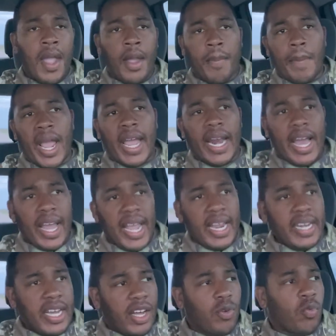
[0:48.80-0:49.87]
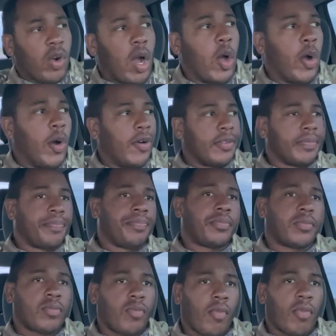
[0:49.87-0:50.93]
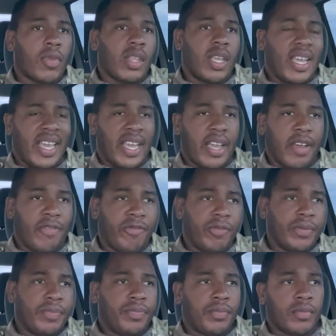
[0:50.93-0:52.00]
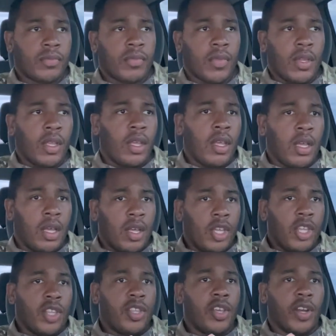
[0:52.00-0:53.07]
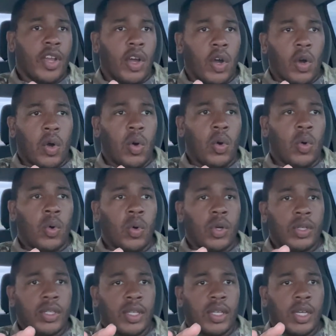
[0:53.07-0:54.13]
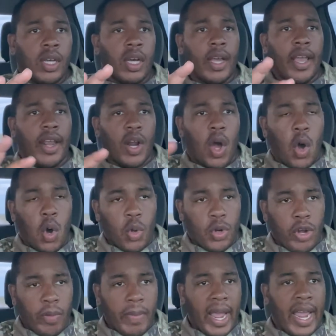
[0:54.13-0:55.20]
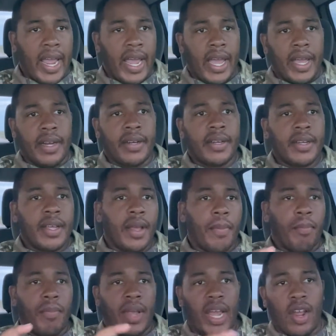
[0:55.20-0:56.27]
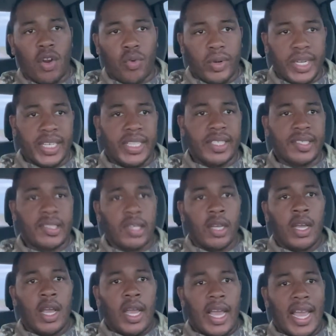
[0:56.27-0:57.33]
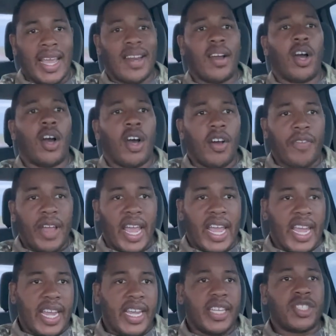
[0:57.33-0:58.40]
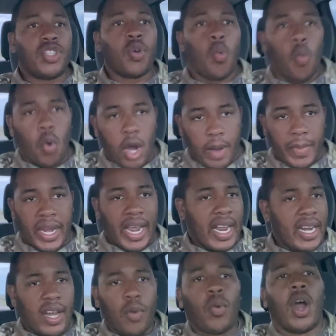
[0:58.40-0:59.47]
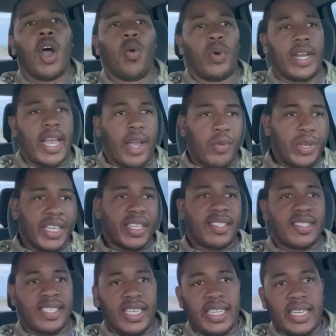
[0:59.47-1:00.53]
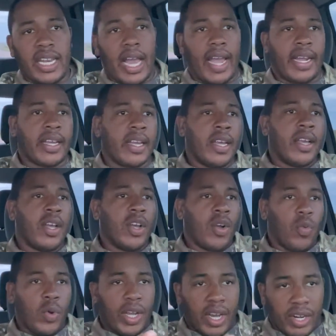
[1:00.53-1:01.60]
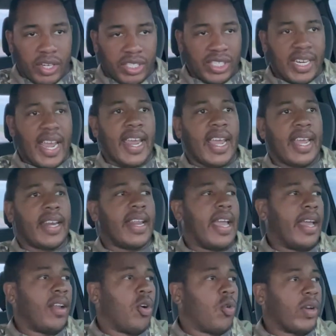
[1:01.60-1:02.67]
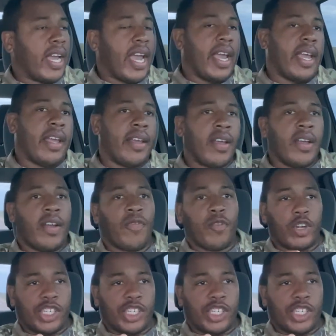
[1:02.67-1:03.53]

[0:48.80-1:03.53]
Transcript: Man, I ain't nothing wrong if, you know, an older man marries an of age woman. Ain't nothing wrong with that. We can see, like, we understand that, okay, for